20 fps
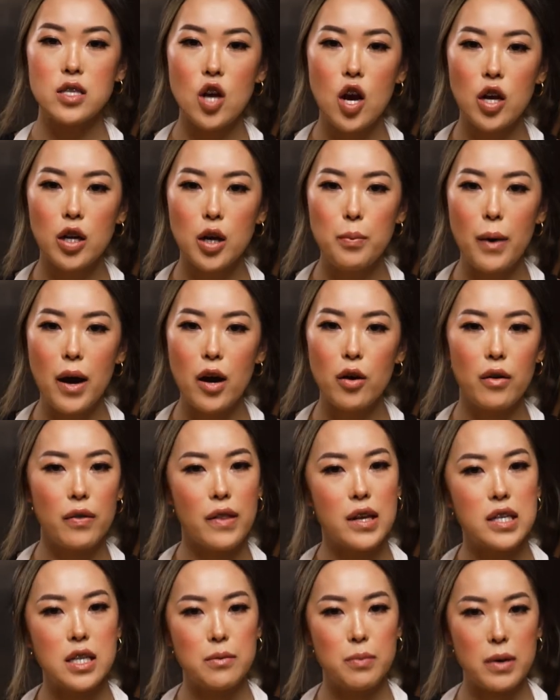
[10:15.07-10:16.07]
talk about the
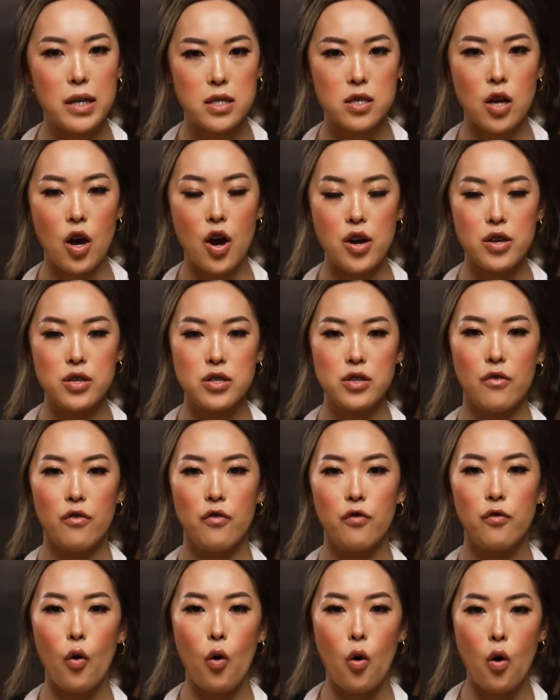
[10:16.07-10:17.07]
dipping sauce
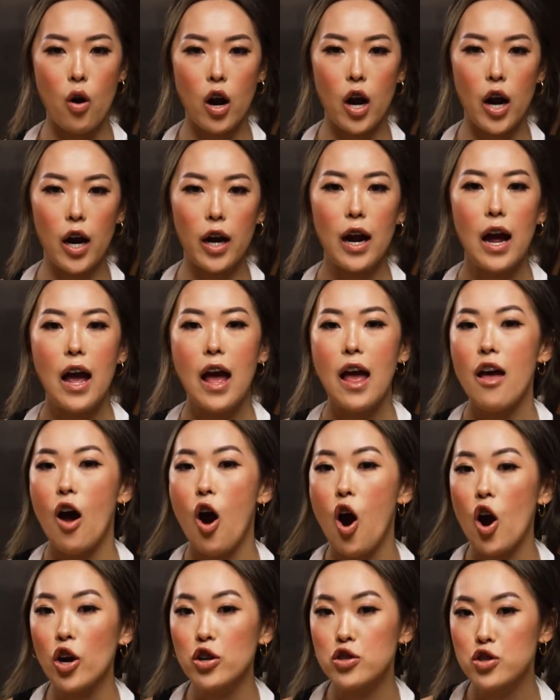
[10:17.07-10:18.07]
for
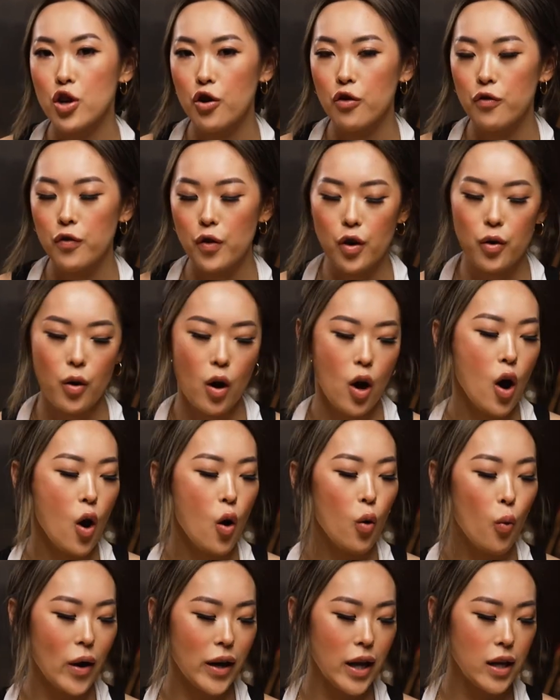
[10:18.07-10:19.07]
our tofu.
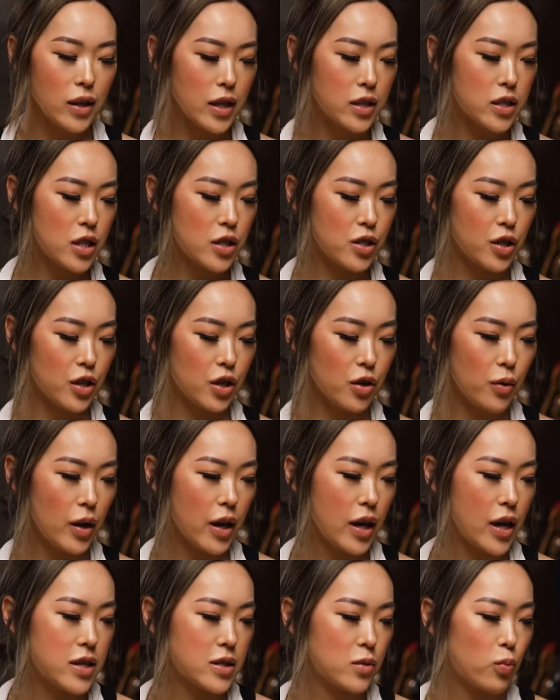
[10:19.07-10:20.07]
What I like to do
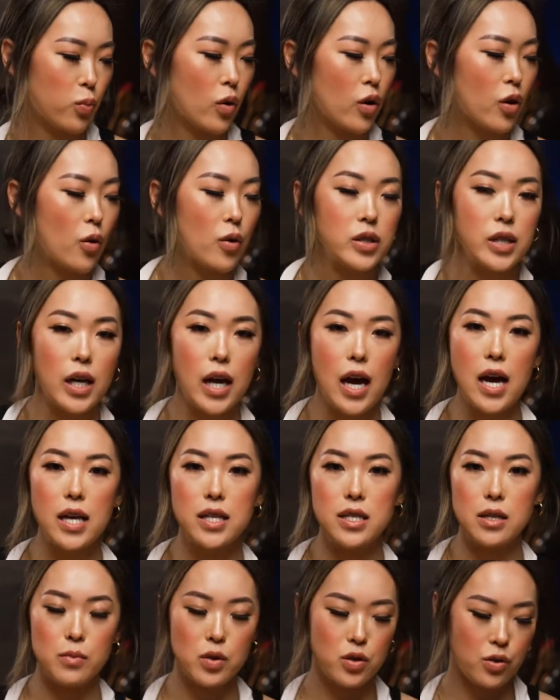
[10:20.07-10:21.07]
is we're going to add
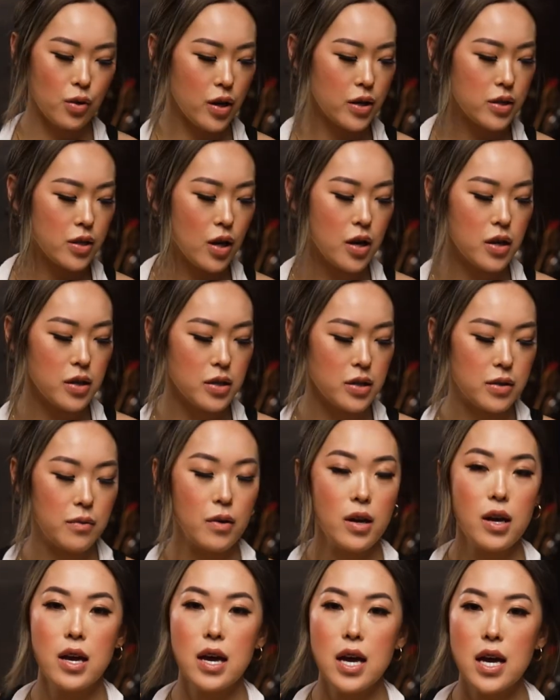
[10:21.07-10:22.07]
some soy sauce,
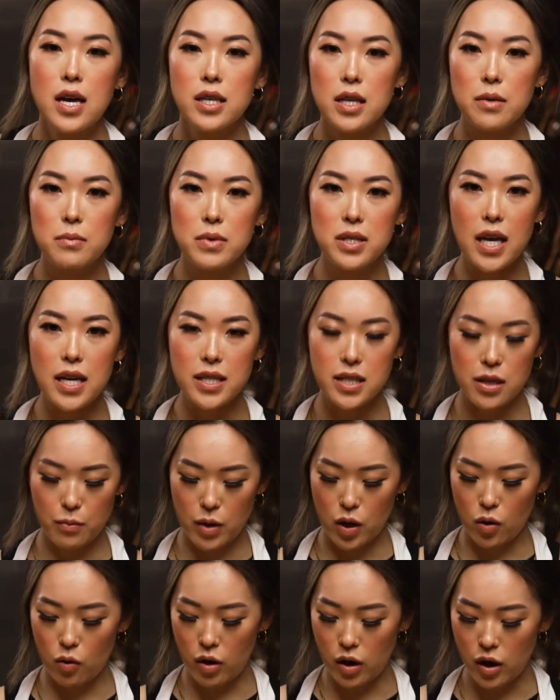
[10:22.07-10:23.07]
some
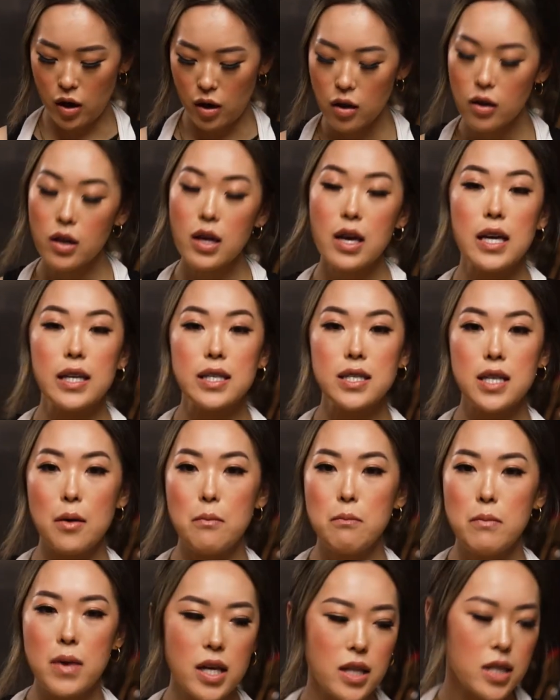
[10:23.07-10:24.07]
sesame oil, some
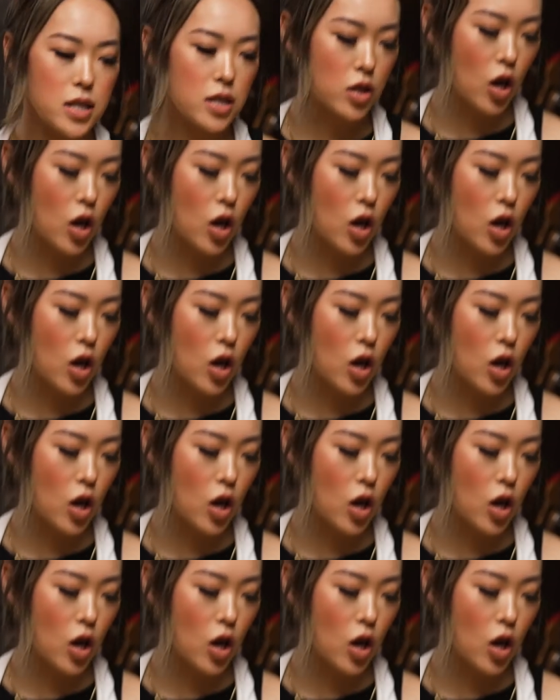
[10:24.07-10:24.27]
minced